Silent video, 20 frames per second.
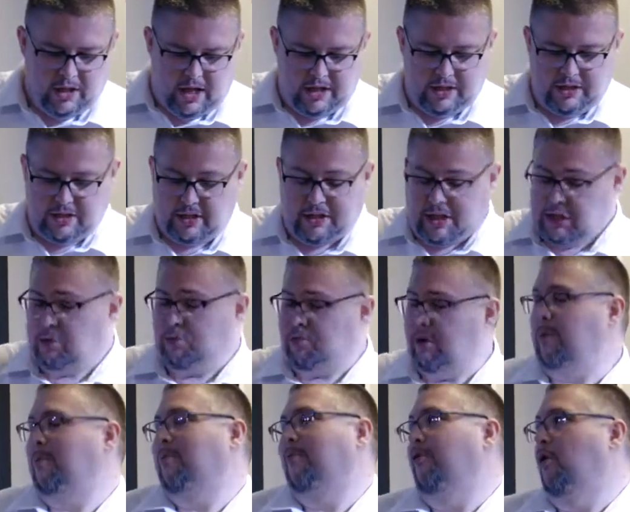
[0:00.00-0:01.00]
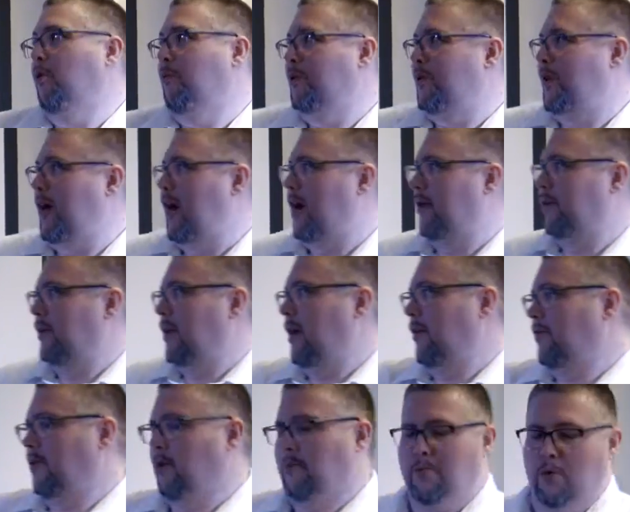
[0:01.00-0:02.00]
And he said, this is really performant now. You know,
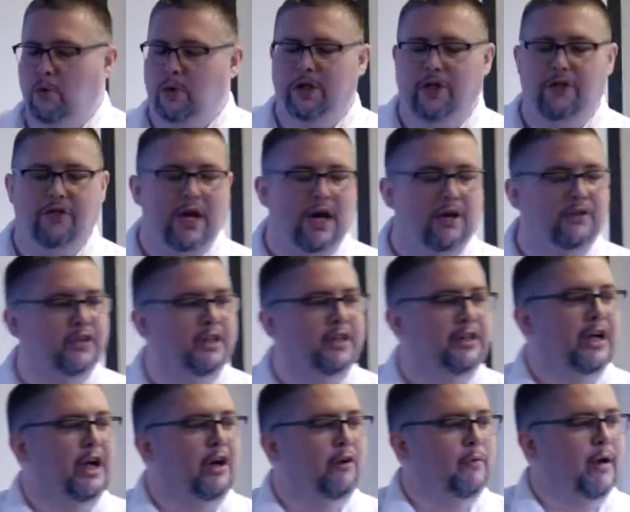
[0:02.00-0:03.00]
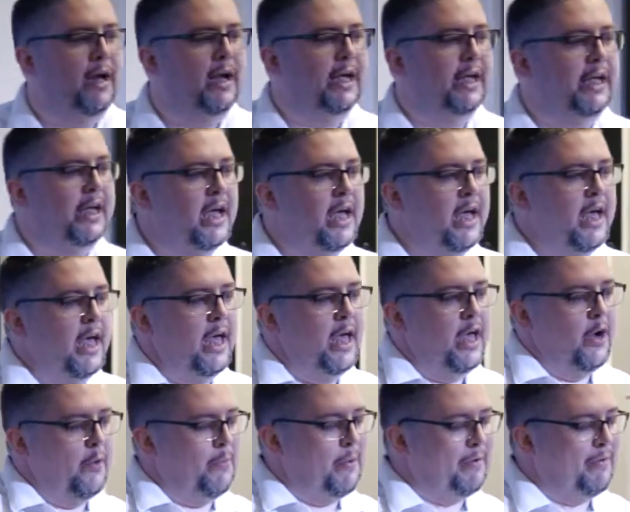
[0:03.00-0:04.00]
if we've got more than a 1,000 in that array,
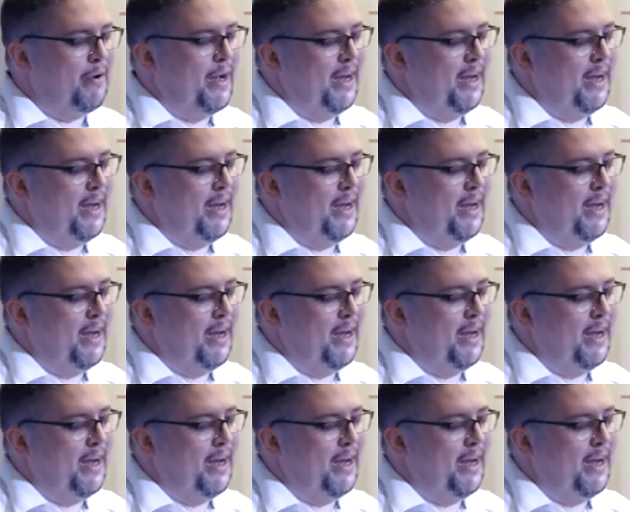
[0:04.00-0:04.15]
it'll be